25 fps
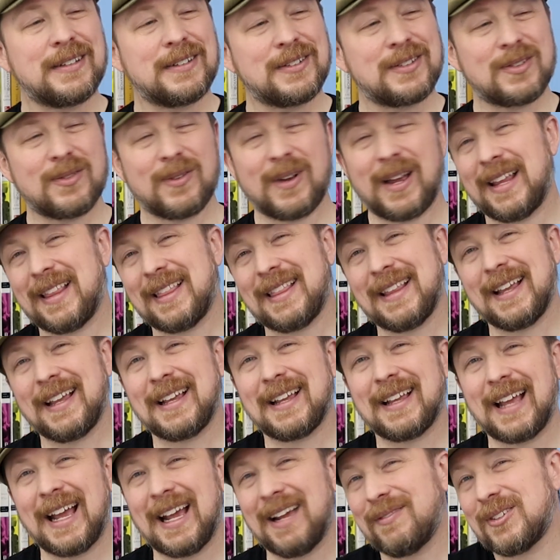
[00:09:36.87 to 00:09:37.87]
So I
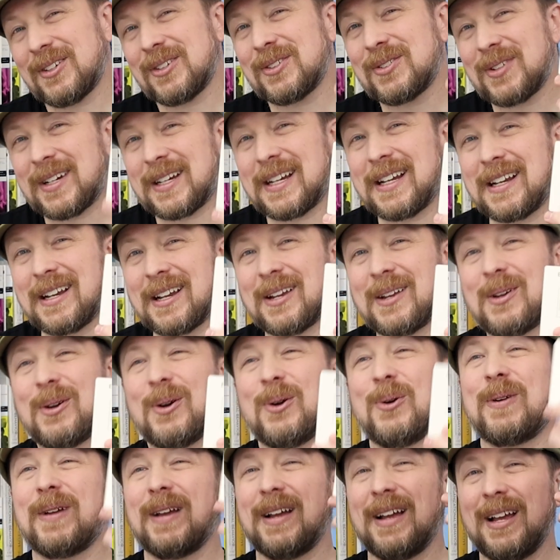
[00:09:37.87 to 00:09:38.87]
think after drinking
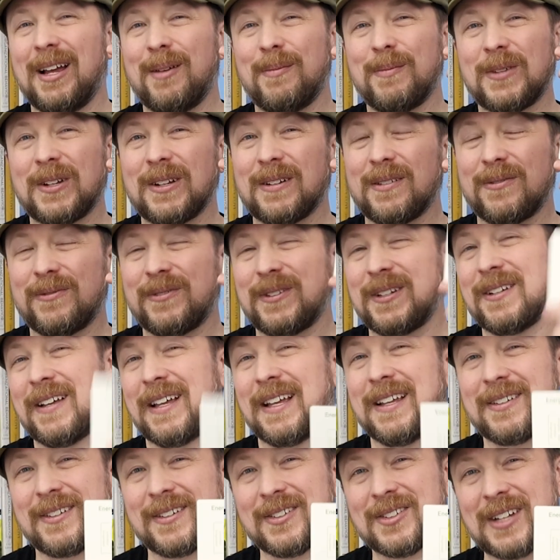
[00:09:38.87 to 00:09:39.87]
Coke, I'm going to feel
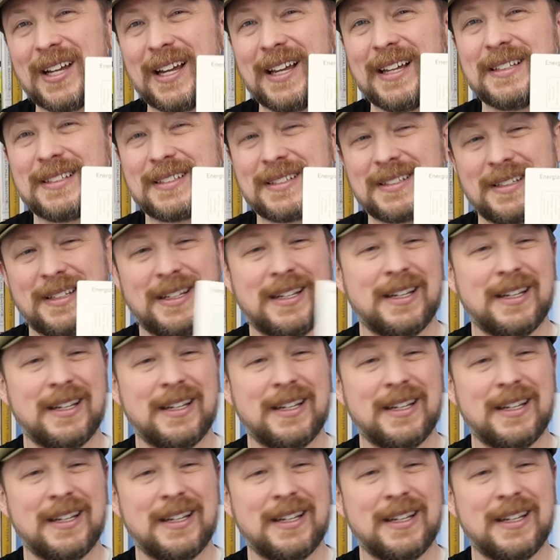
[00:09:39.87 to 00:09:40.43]
energized.